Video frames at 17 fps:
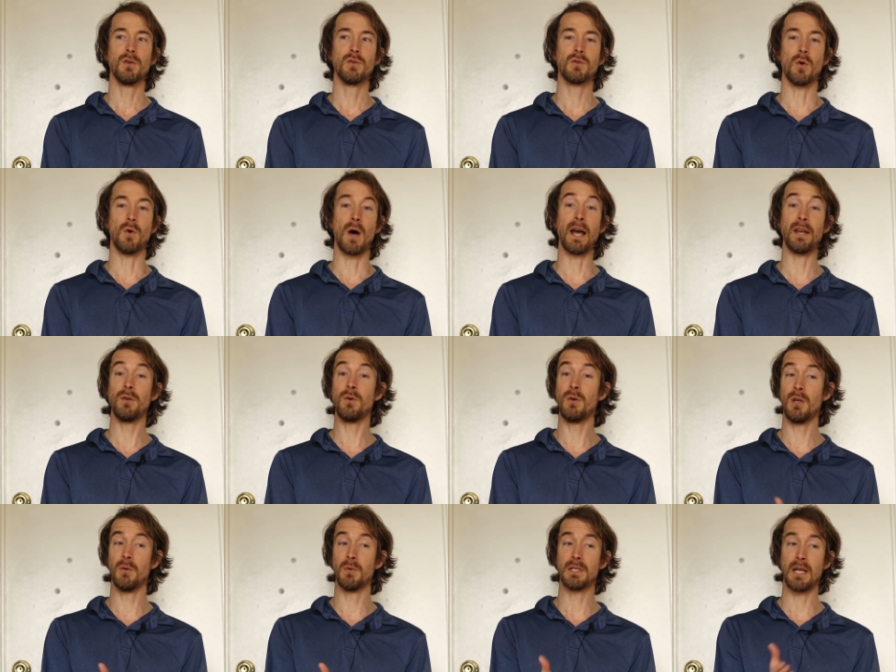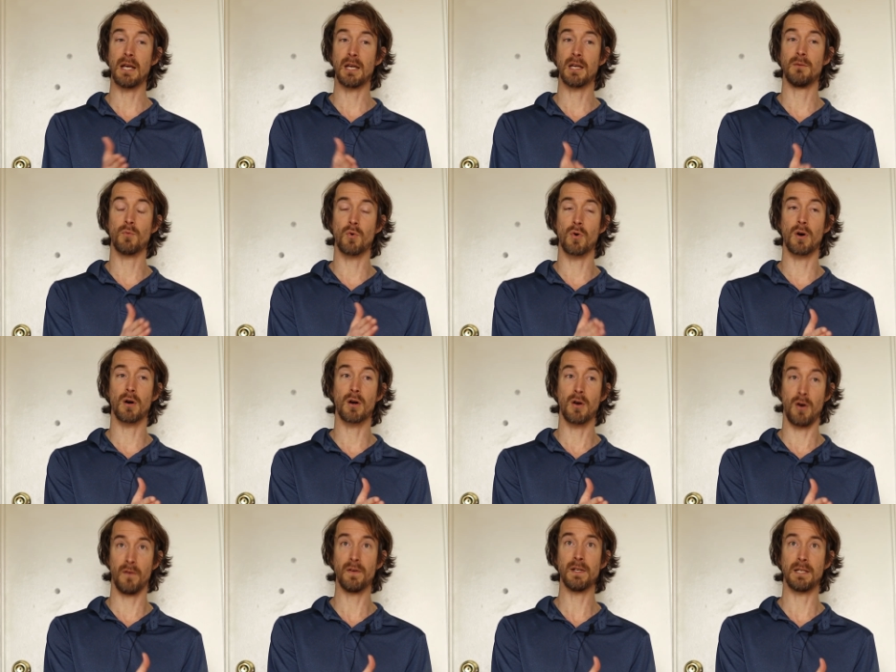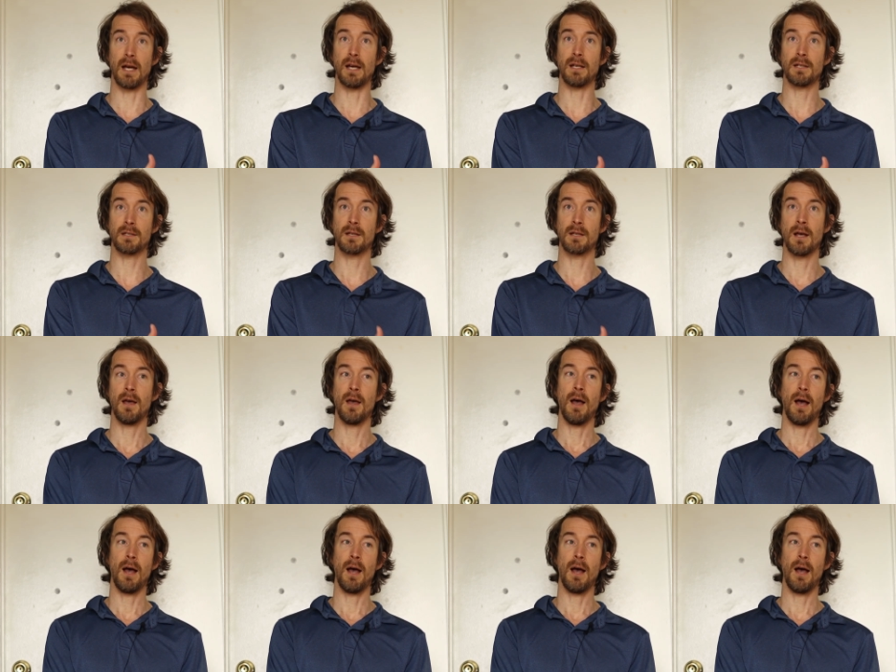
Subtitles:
So I knew he was taking more COVID tests